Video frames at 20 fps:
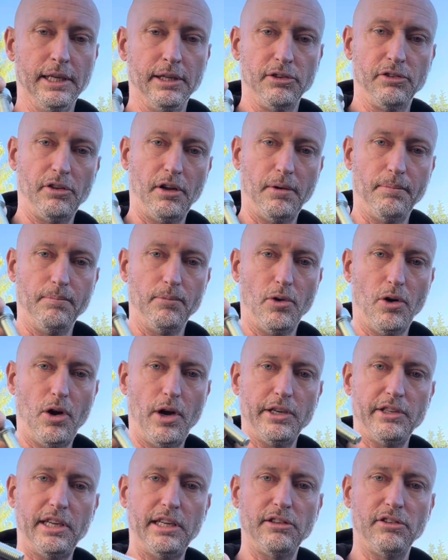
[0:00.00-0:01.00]
So
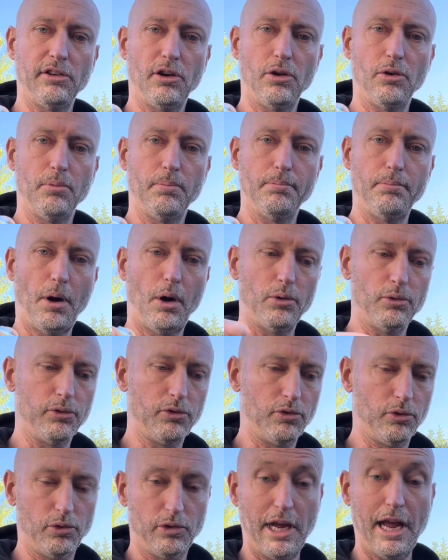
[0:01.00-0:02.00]
high tensile
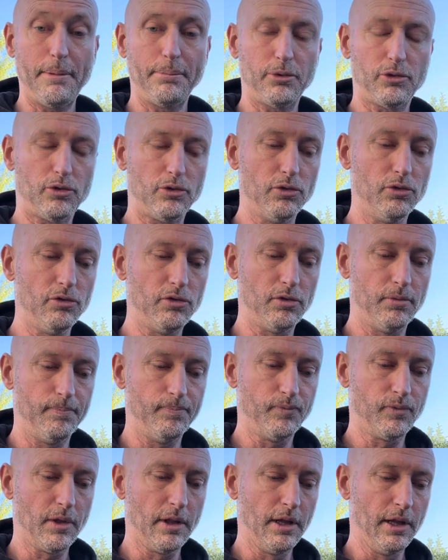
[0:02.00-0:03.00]
bolts or cap screws
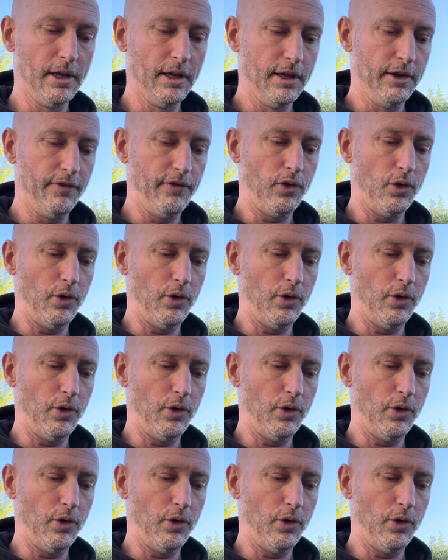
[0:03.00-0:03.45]
for